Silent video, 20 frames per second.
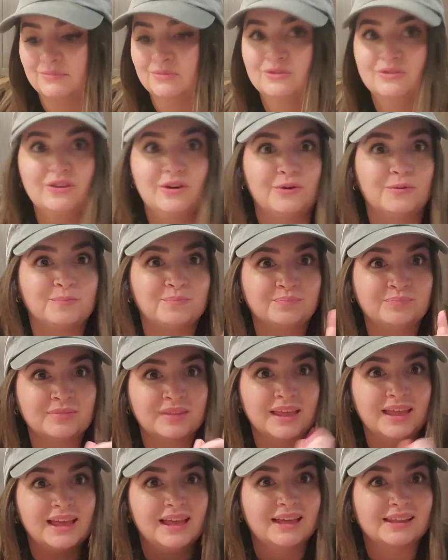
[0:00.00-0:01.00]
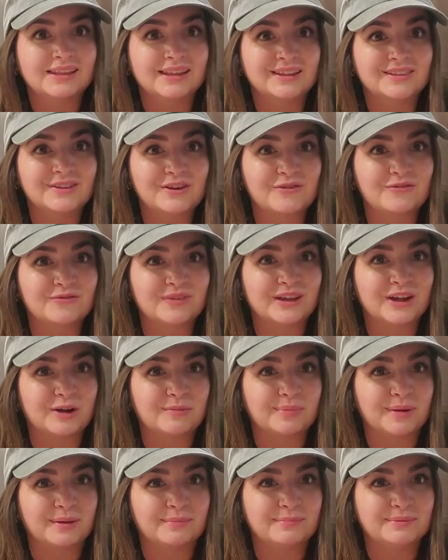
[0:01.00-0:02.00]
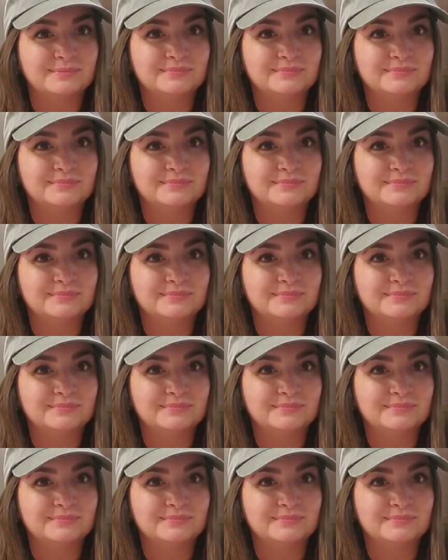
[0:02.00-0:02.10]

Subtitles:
So, let's go feed our pup.